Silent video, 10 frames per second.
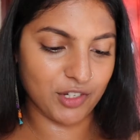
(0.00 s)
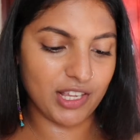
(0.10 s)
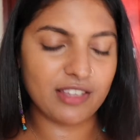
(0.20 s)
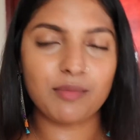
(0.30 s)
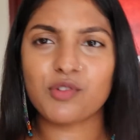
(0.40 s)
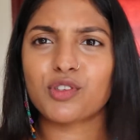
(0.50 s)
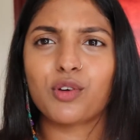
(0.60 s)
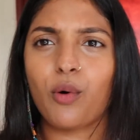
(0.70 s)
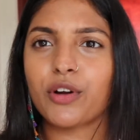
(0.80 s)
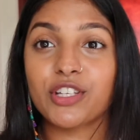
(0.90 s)
just has the most
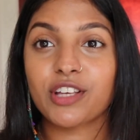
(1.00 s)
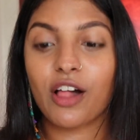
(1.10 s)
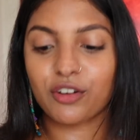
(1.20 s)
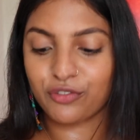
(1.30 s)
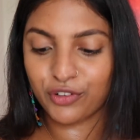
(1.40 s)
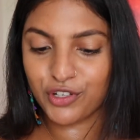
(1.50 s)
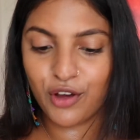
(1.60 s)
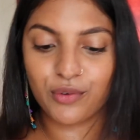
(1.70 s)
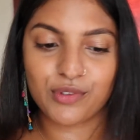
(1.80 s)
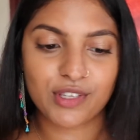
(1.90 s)
gorgeous colorful
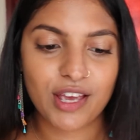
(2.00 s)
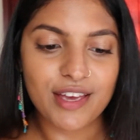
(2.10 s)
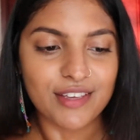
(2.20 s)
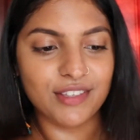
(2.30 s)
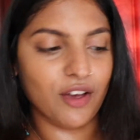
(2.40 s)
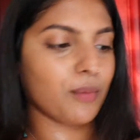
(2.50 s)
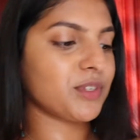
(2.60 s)
tones. So I'm